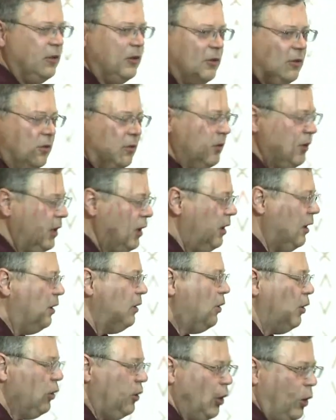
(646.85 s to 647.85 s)
to
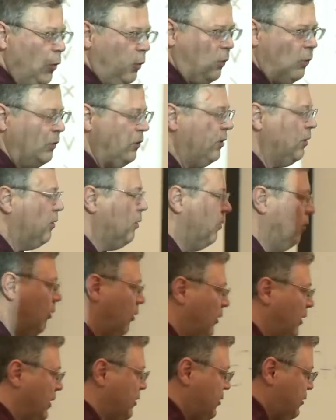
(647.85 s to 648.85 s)
the known
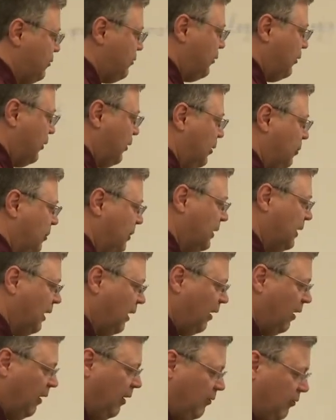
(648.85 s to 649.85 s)
oldest form
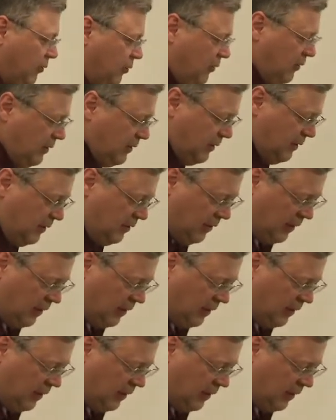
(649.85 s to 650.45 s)
of the